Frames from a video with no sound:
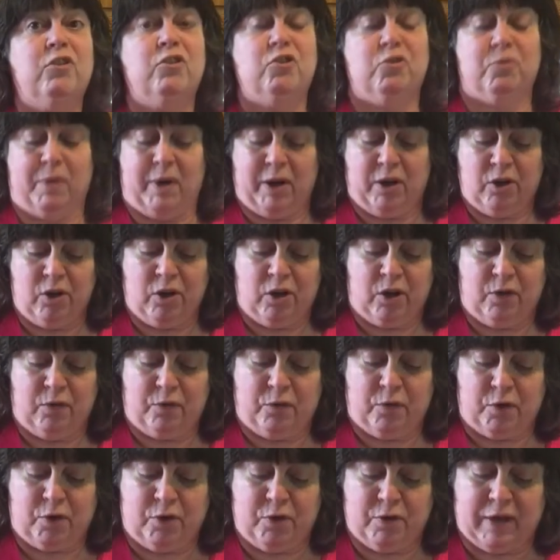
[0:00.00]
do I cook it
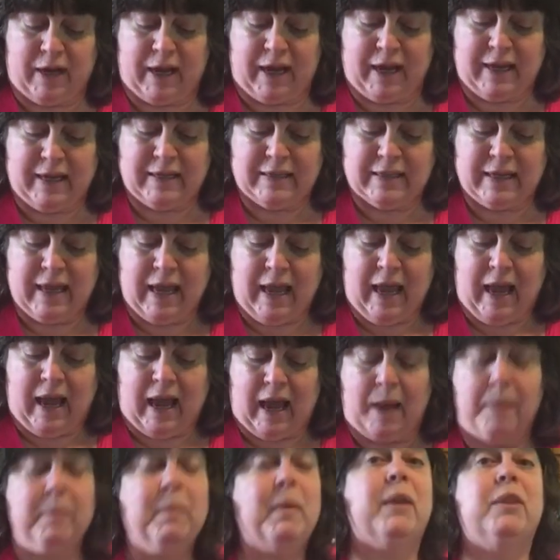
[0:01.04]
for, you guys.
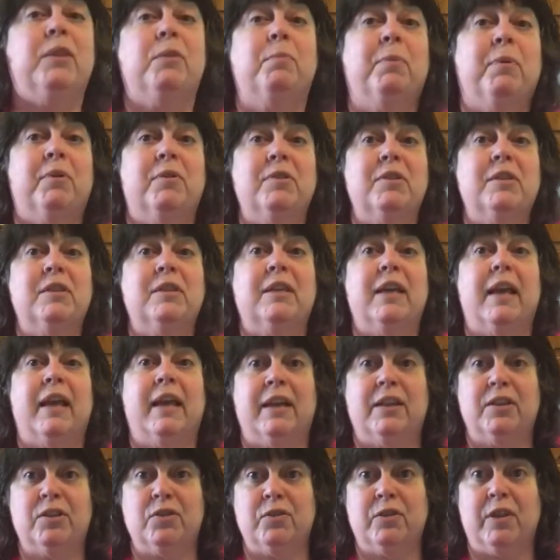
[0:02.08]
I'm not the person to
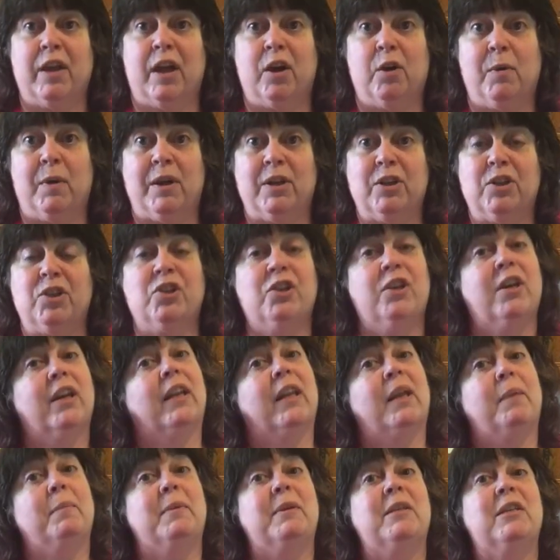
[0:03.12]
answer that question, and
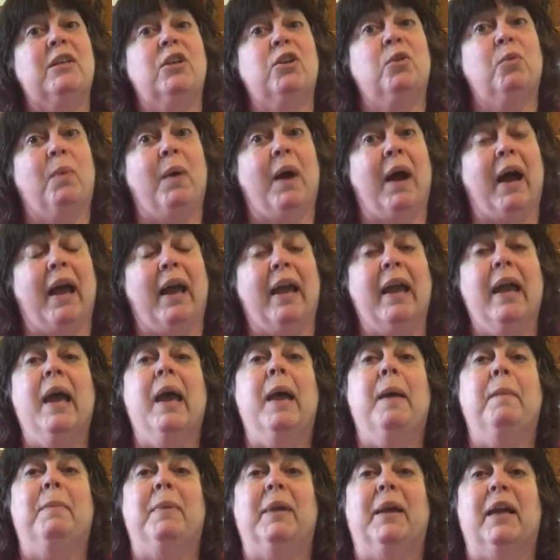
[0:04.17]
let me tell you why.
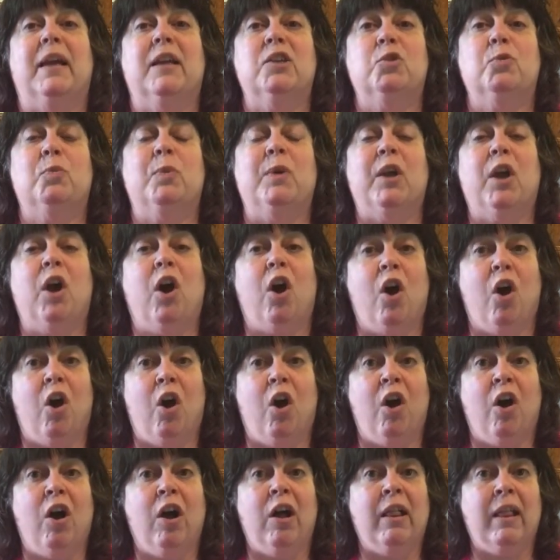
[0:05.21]
Because we
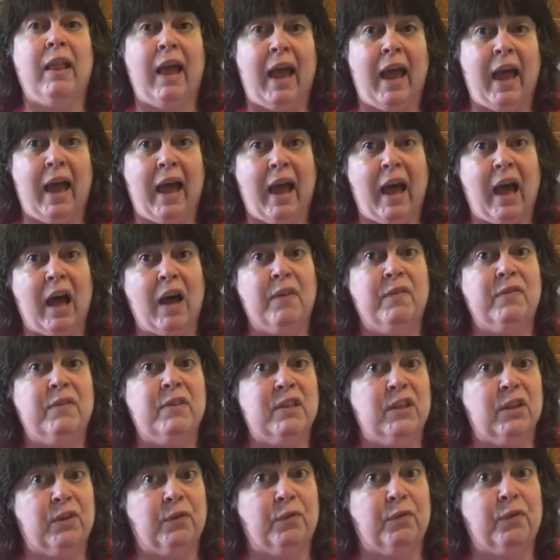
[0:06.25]
all have
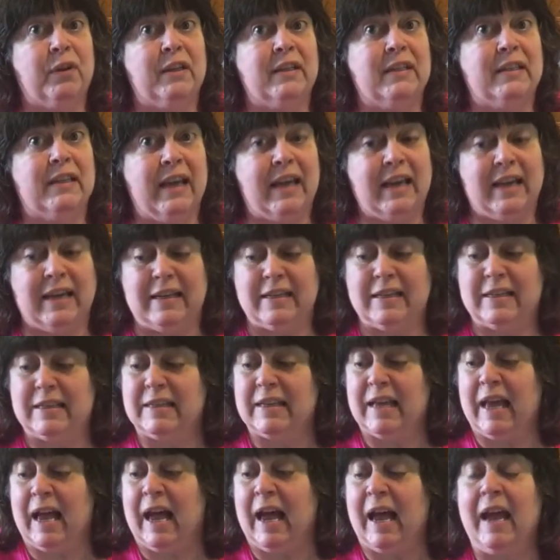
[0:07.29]
different tastes.
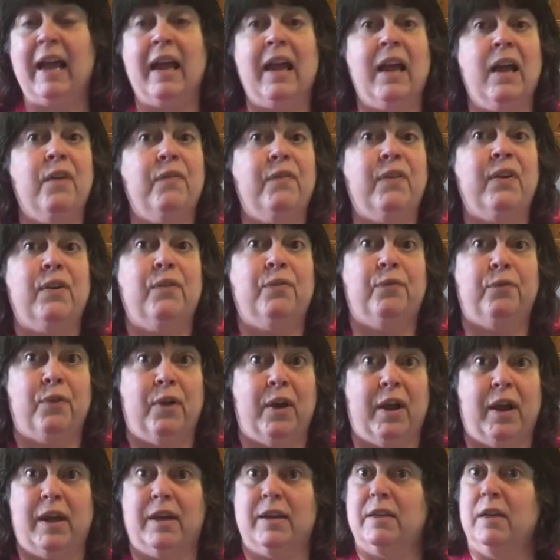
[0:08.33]
I have a
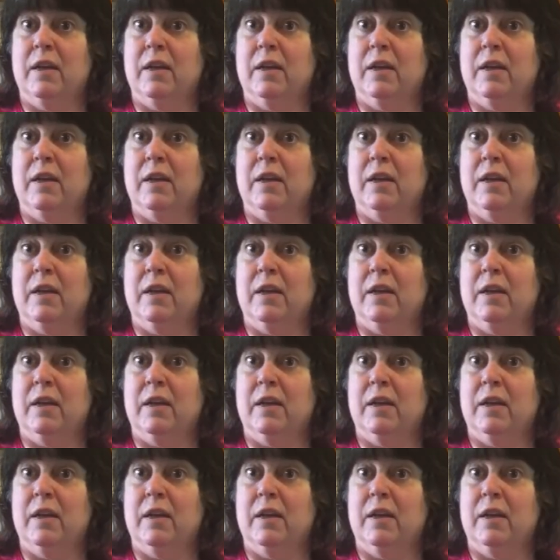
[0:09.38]
friend,